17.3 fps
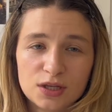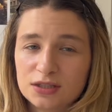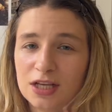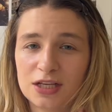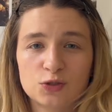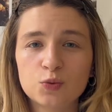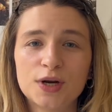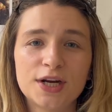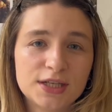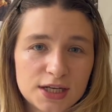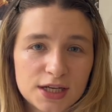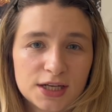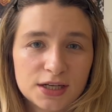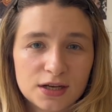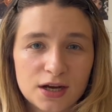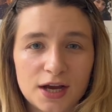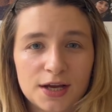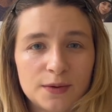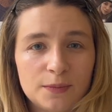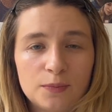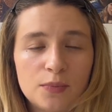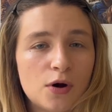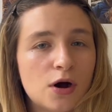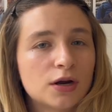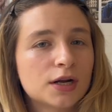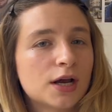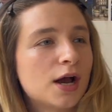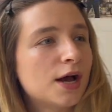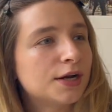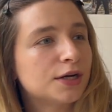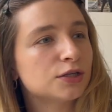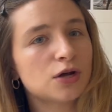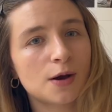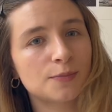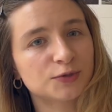That's what I did. I bought an
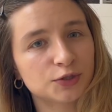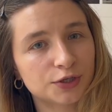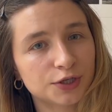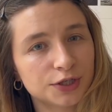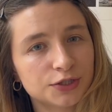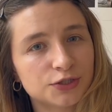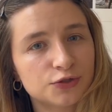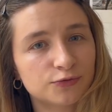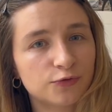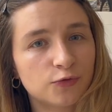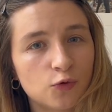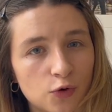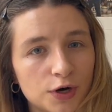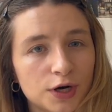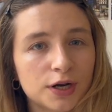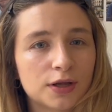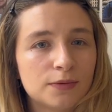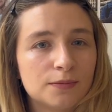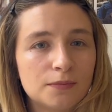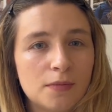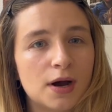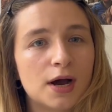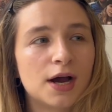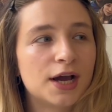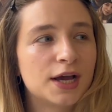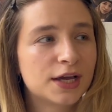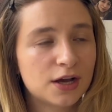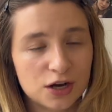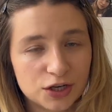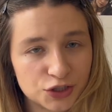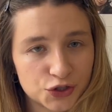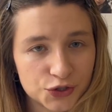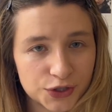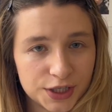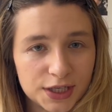adapter for my
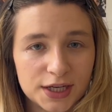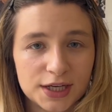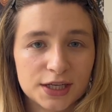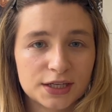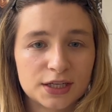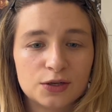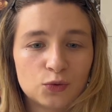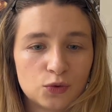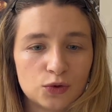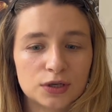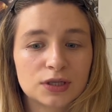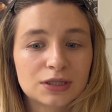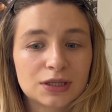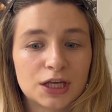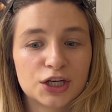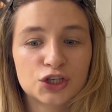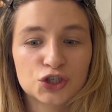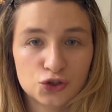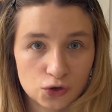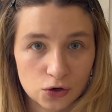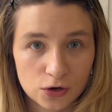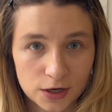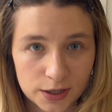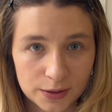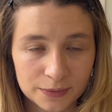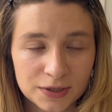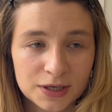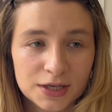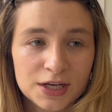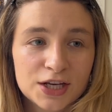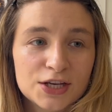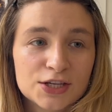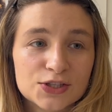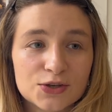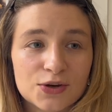country and it worked like a charm.
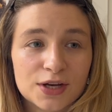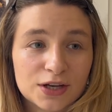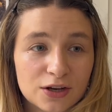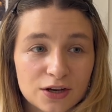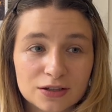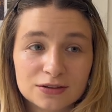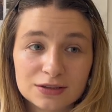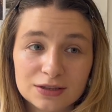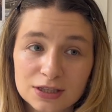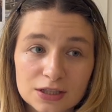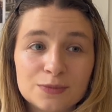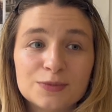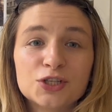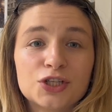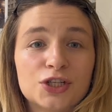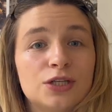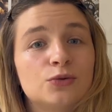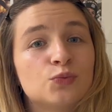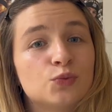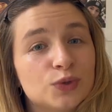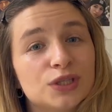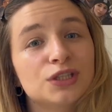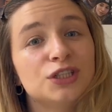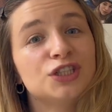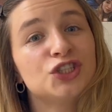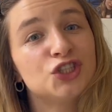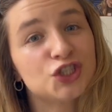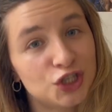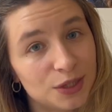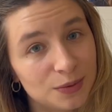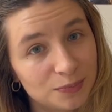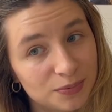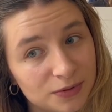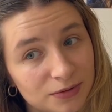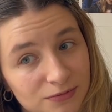So I got the machine really
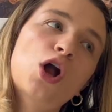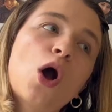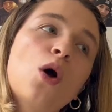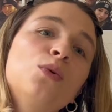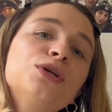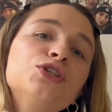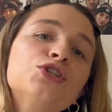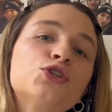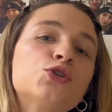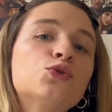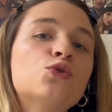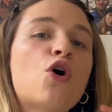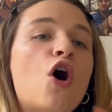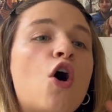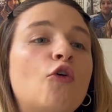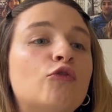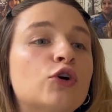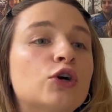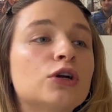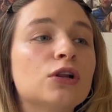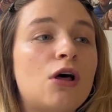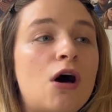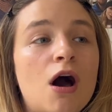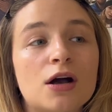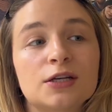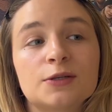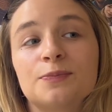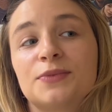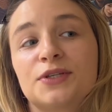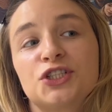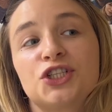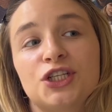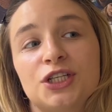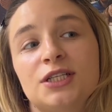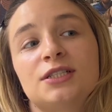cheap. Going to overlock
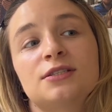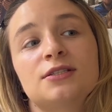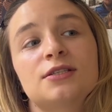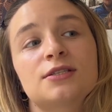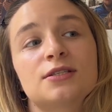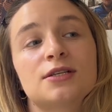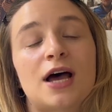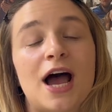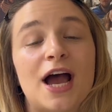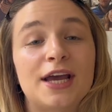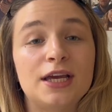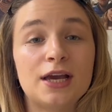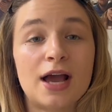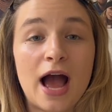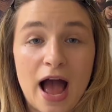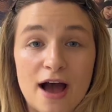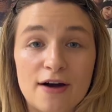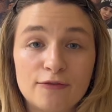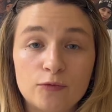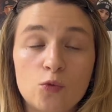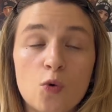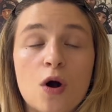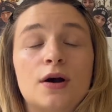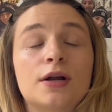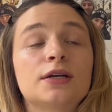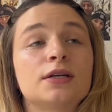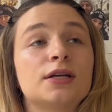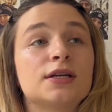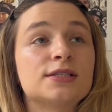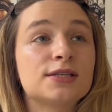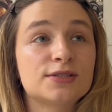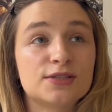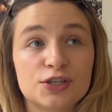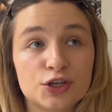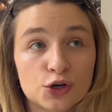machines, I have one. It's
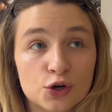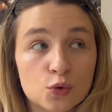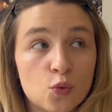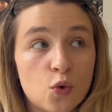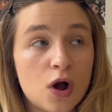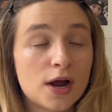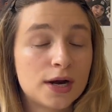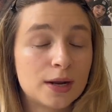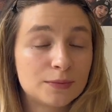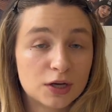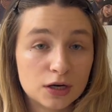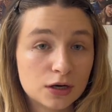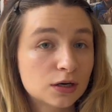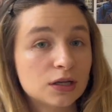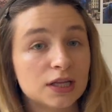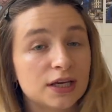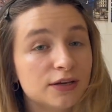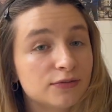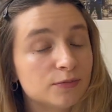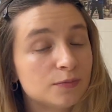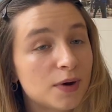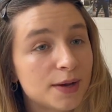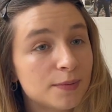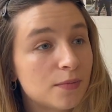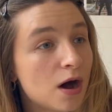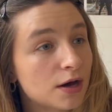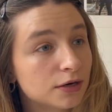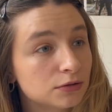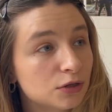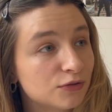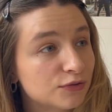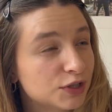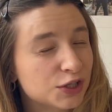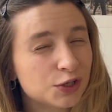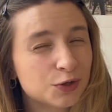a single one. I'm gonna leave my model
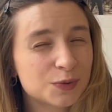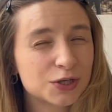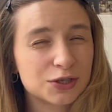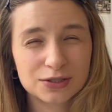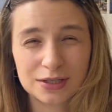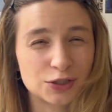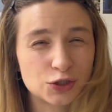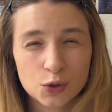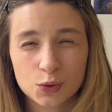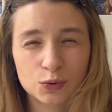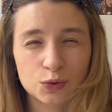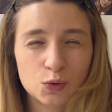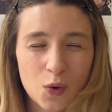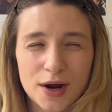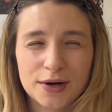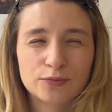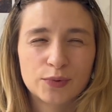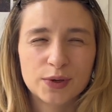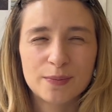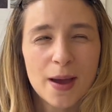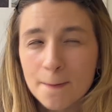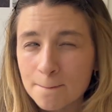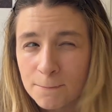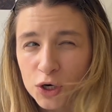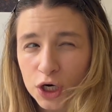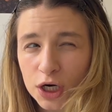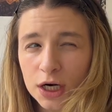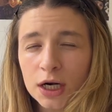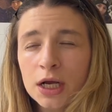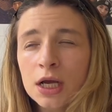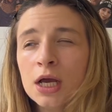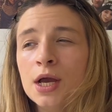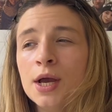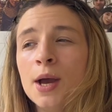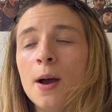over here because I don't quite remember,
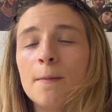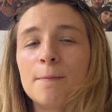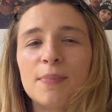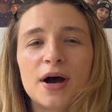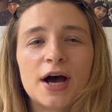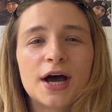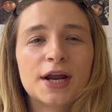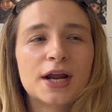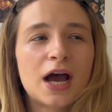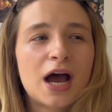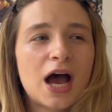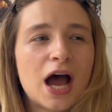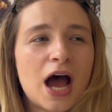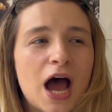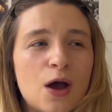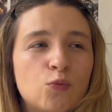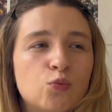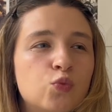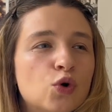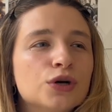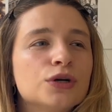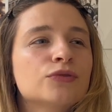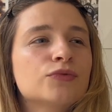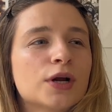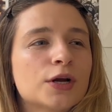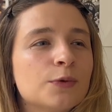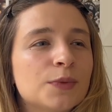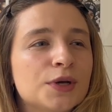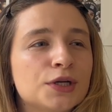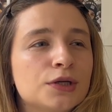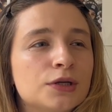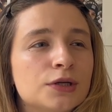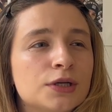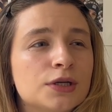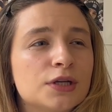but I wouldn't
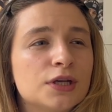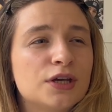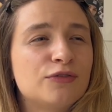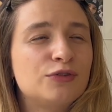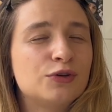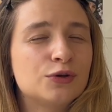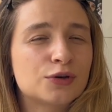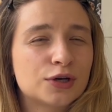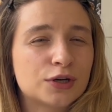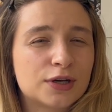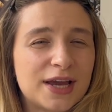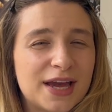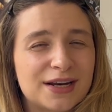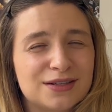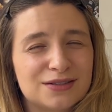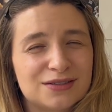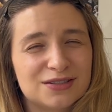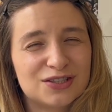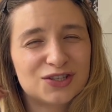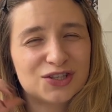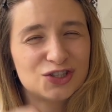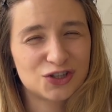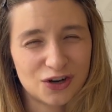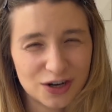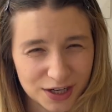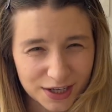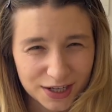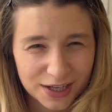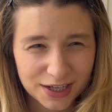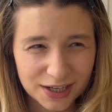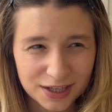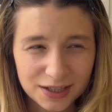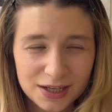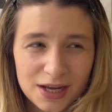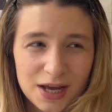recommend it if you're getting
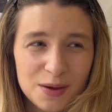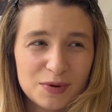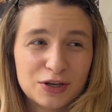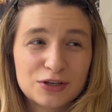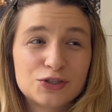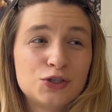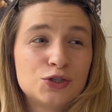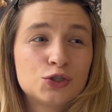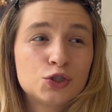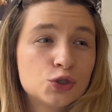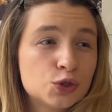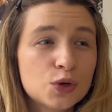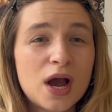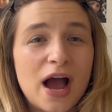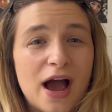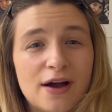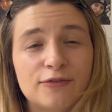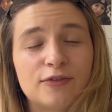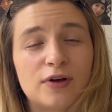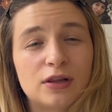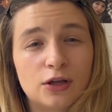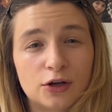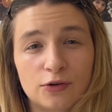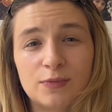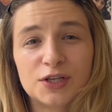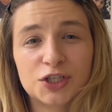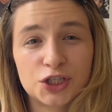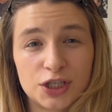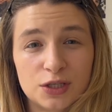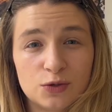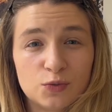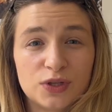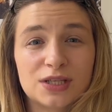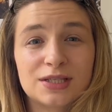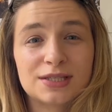started because you do have a lot of machine
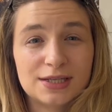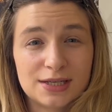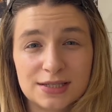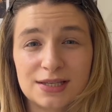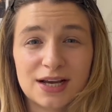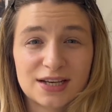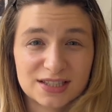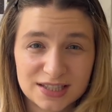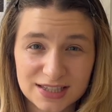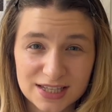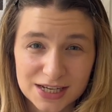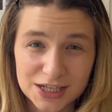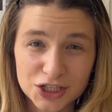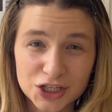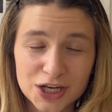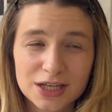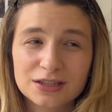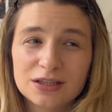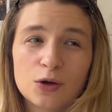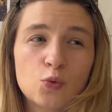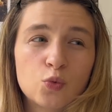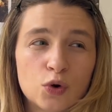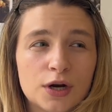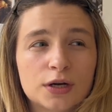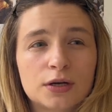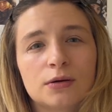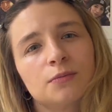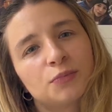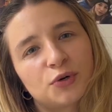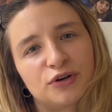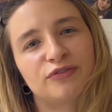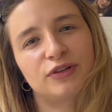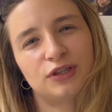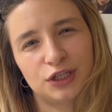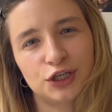with a zigzag stitch and they work
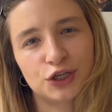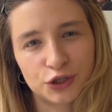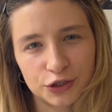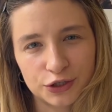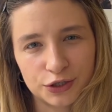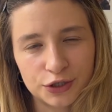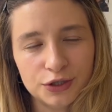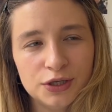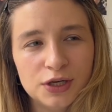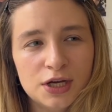perfectly good.